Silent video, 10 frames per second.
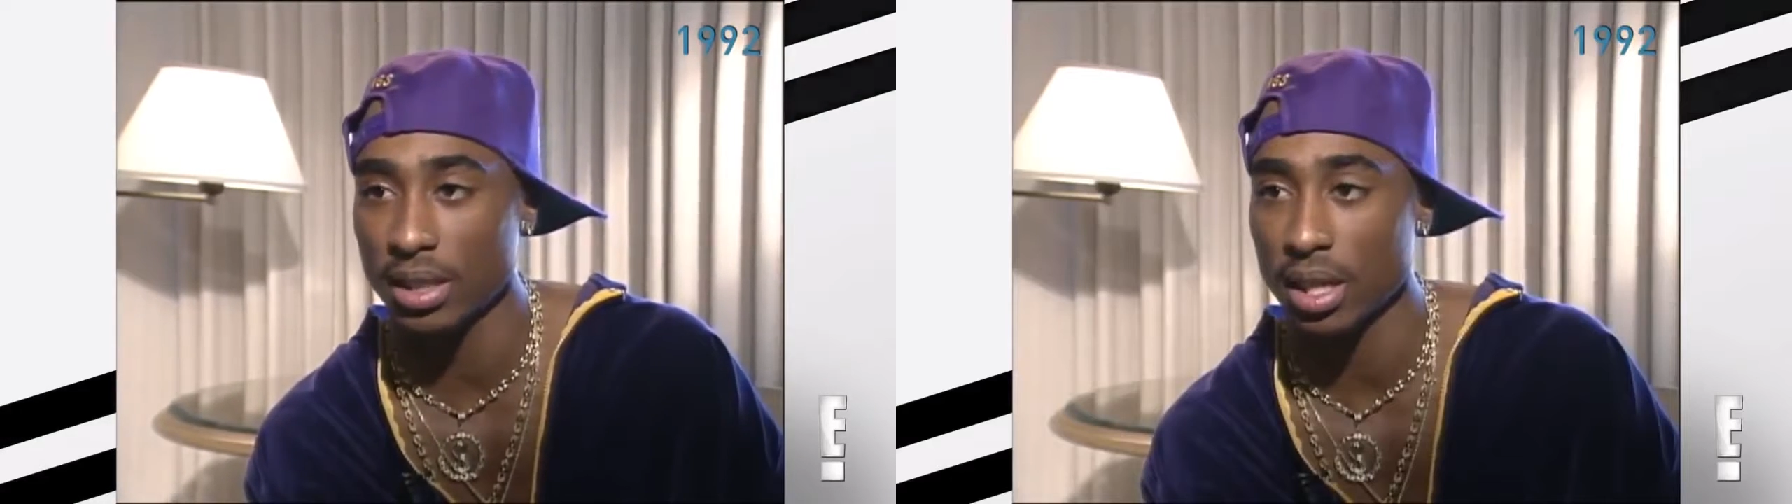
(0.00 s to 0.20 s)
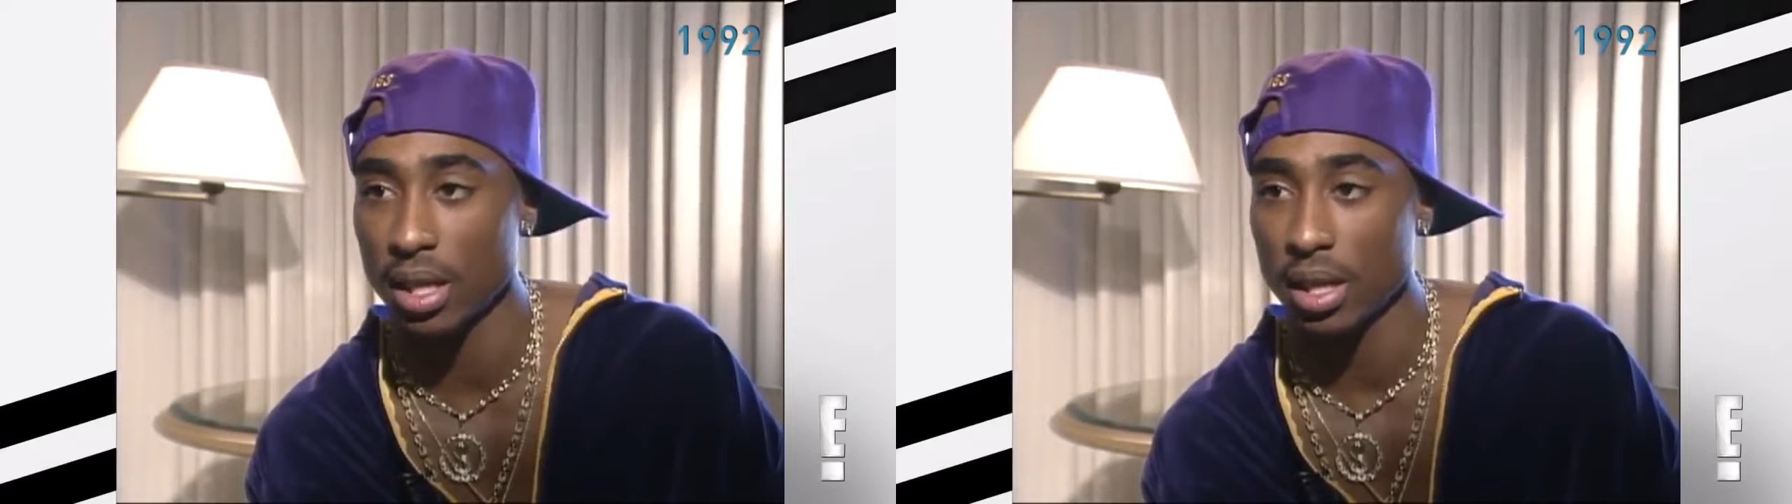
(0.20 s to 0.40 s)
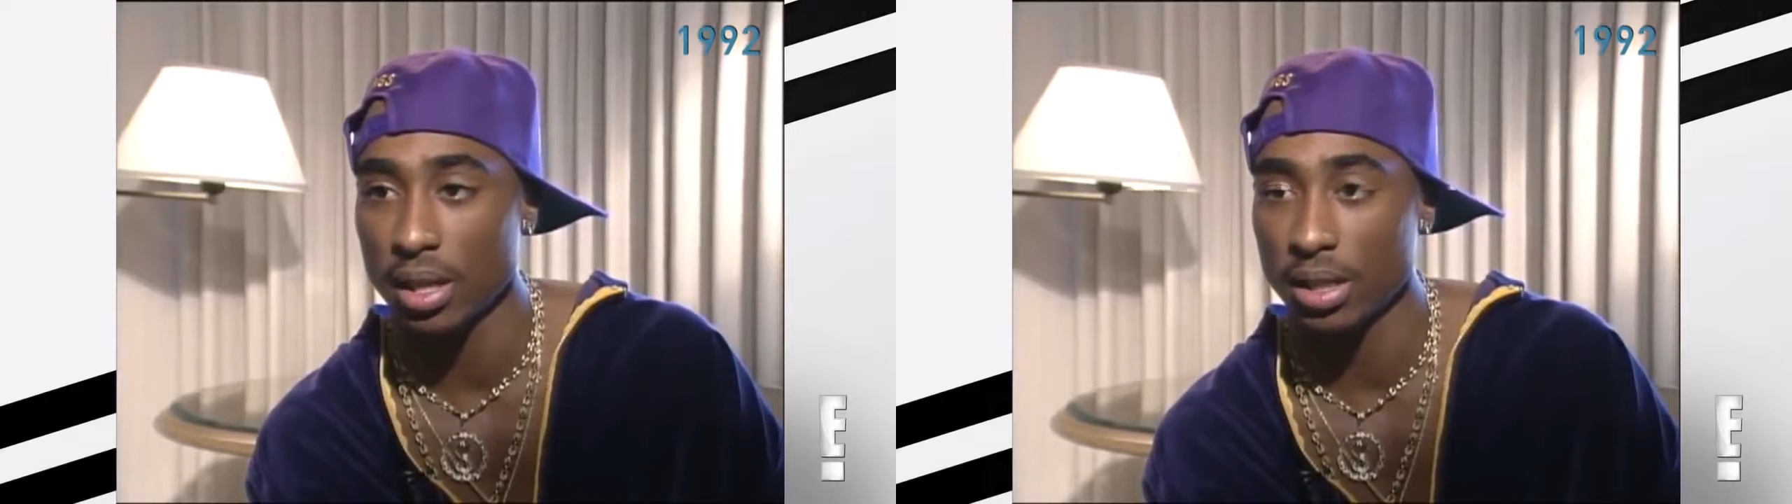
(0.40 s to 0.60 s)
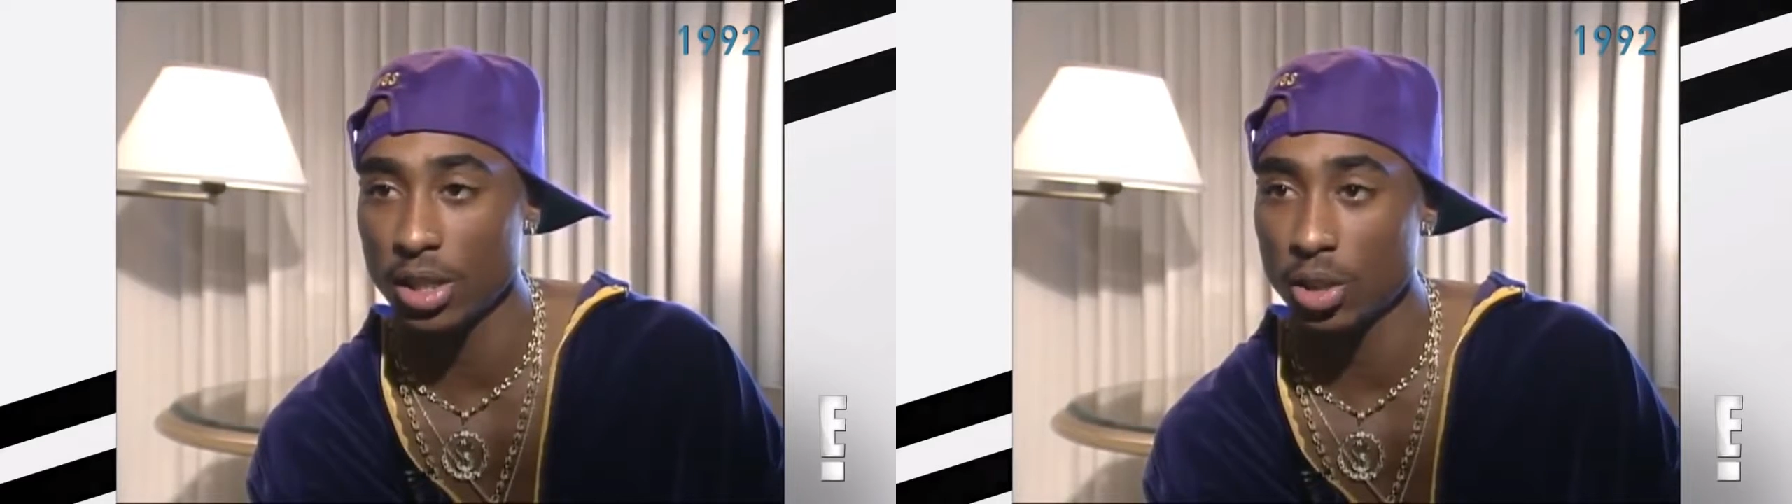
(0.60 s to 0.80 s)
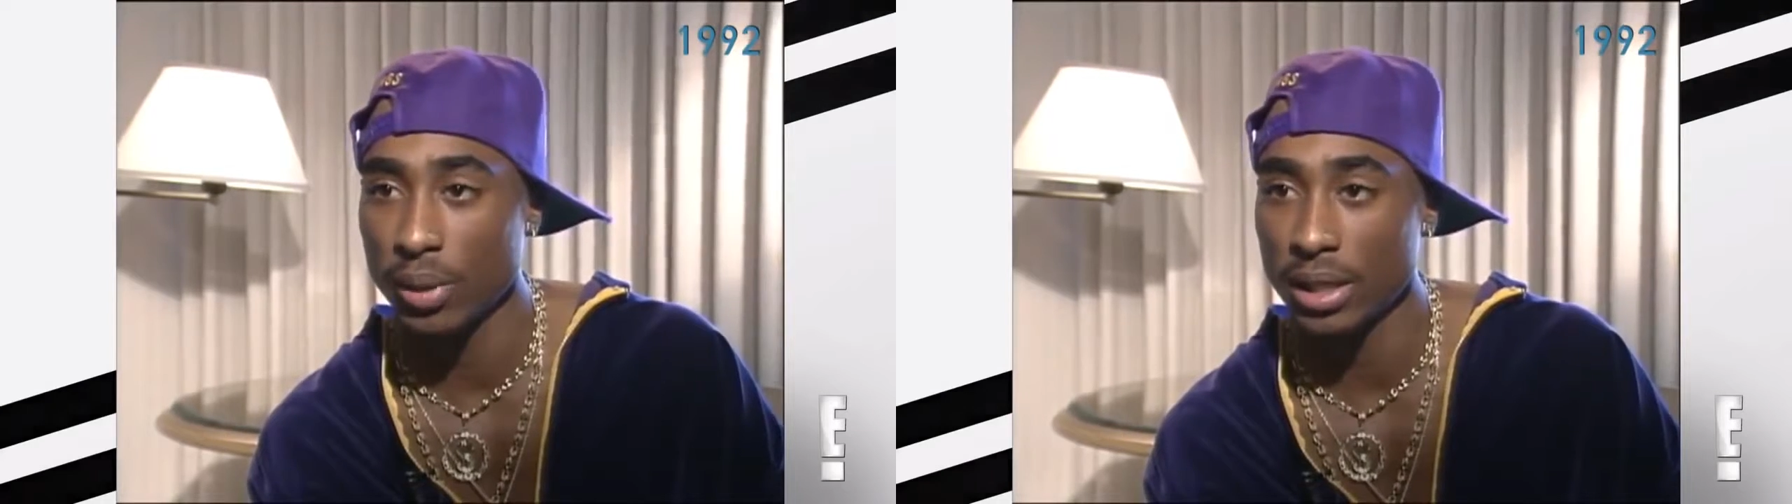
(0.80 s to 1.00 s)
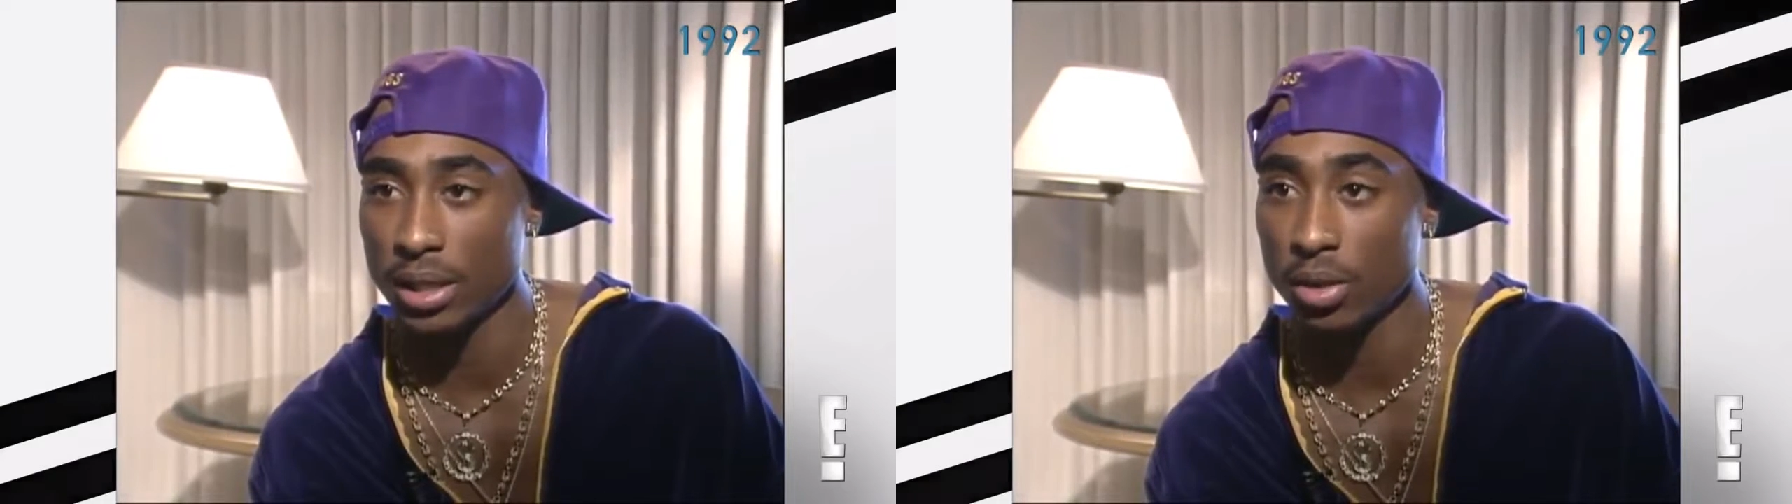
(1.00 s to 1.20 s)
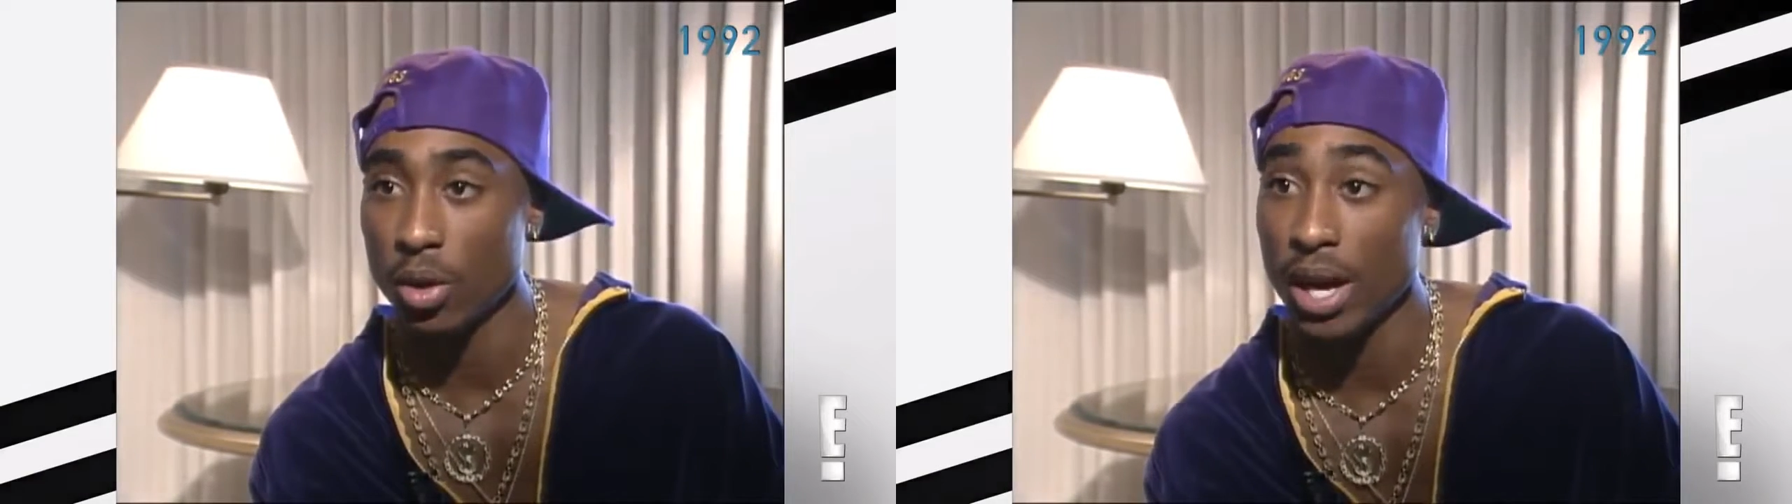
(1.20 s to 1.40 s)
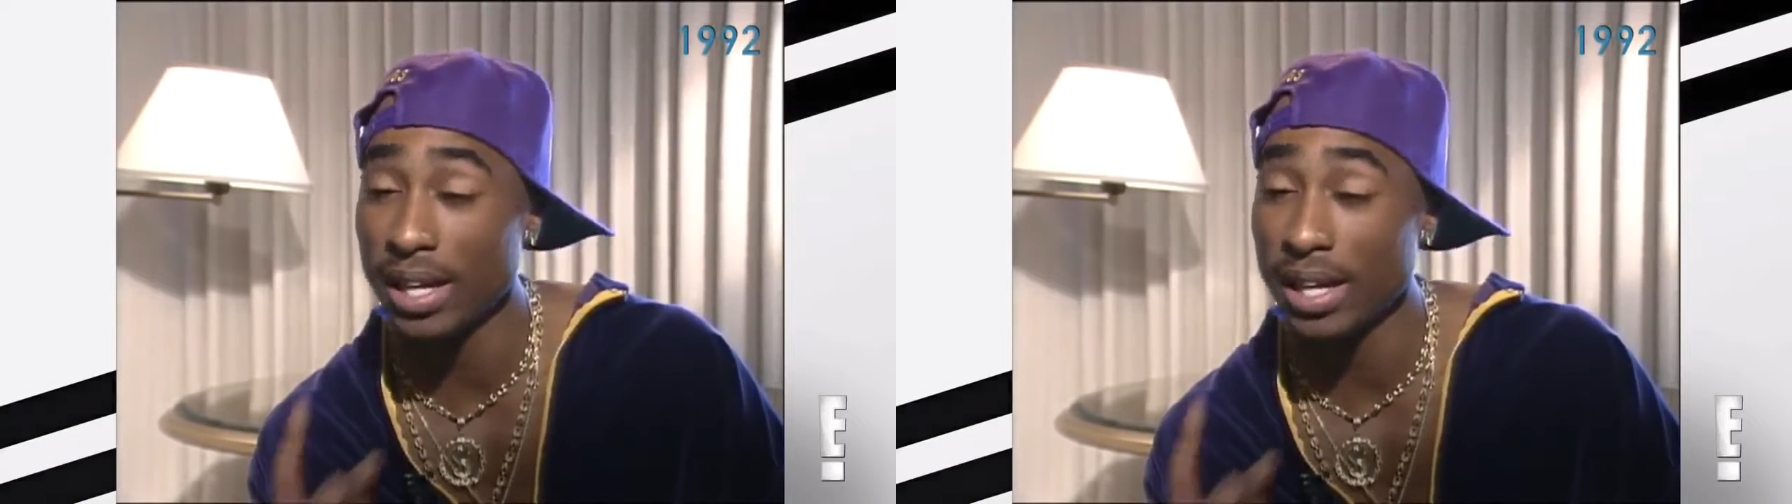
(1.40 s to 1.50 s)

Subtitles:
his situation.